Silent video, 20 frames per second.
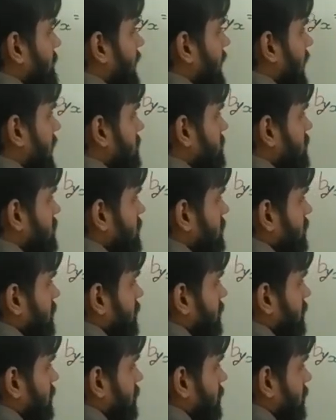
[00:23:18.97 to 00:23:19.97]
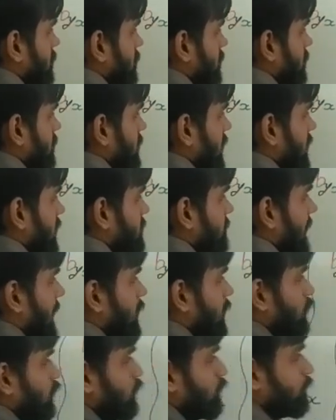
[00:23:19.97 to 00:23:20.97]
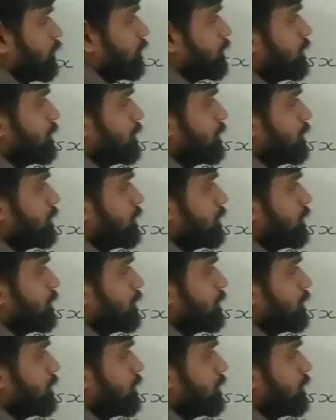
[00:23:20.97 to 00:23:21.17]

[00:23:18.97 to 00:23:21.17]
it becomes this value.